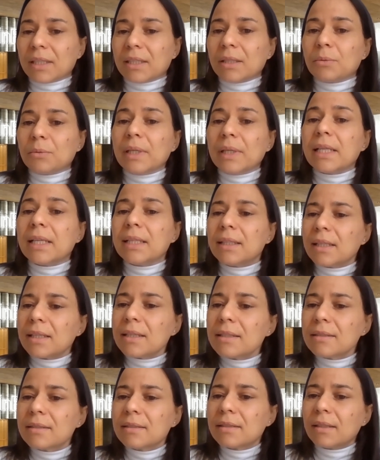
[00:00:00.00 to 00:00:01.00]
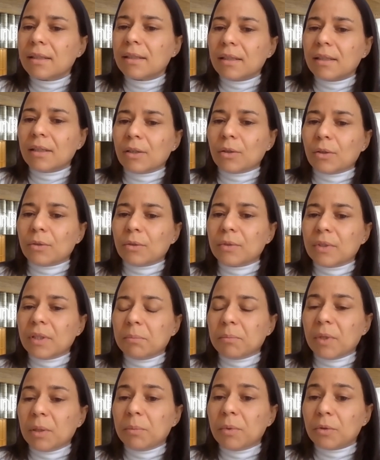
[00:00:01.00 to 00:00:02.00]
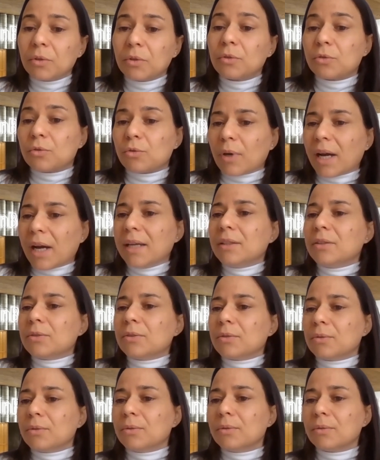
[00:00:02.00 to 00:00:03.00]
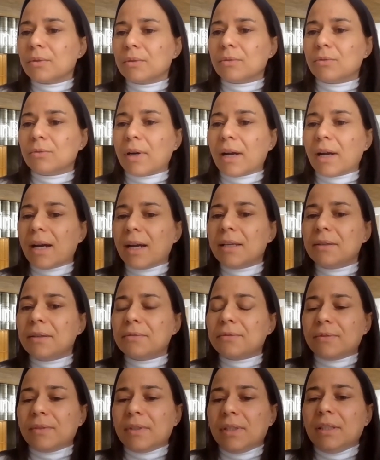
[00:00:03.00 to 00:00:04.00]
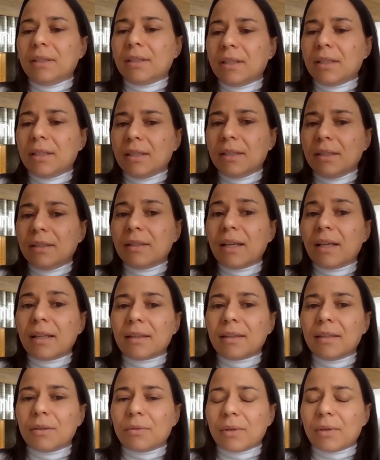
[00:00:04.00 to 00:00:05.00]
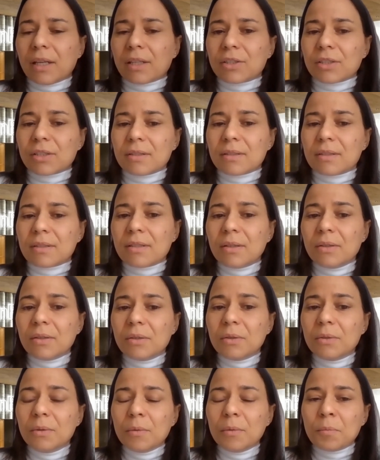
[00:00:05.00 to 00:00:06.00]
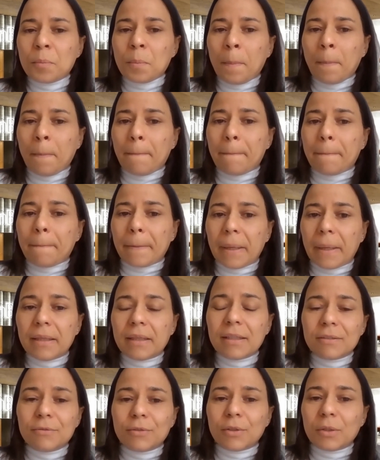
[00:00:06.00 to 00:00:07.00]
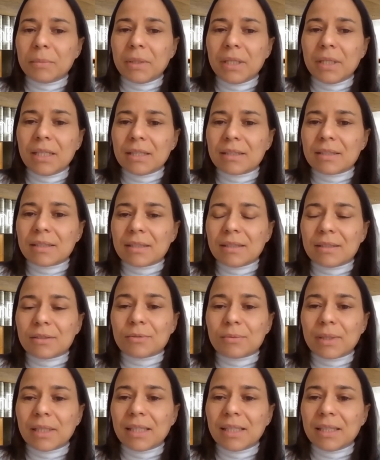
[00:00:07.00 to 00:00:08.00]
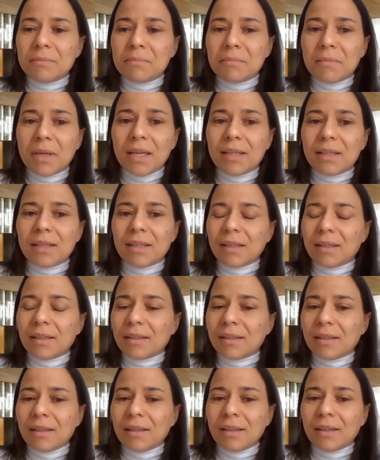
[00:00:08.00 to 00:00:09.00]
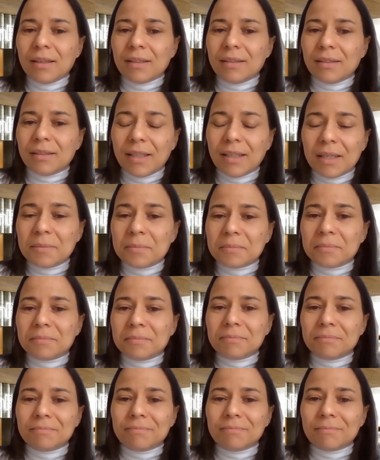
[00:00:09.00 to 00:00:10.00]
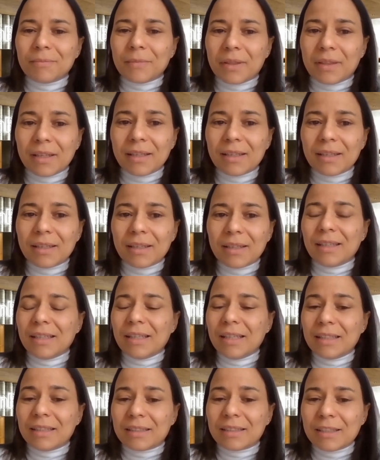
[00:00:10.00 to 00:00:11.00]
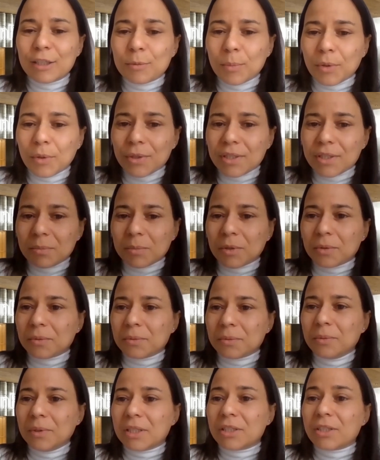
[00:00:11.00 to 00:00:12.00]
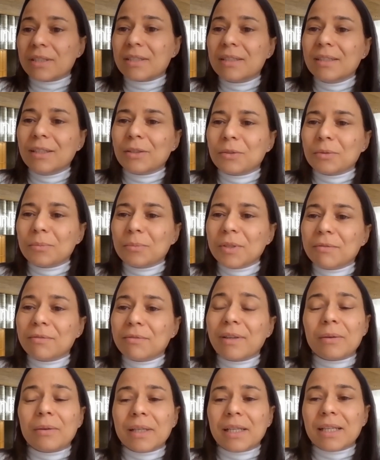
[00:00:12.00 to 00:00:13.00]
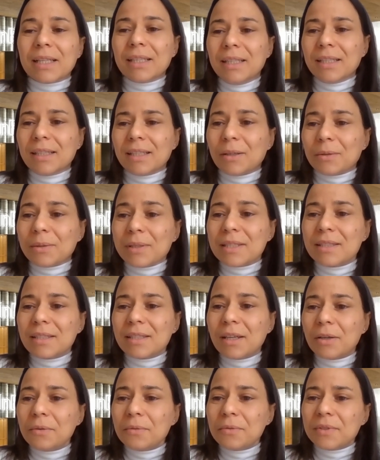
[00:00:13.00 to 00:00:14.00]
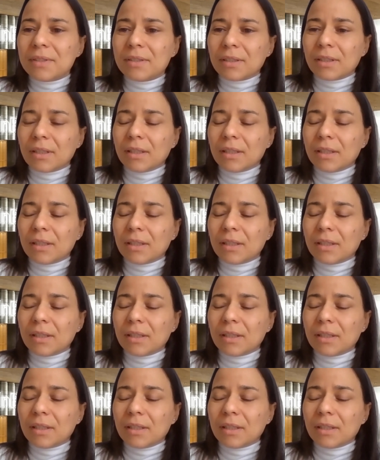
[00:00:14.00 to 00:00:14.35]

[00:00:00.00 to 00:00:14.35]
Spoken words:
willingness of the people to try to drive in that direction. So I think for me, it's really making them thinking it is possible. We just need to be very clear ourselves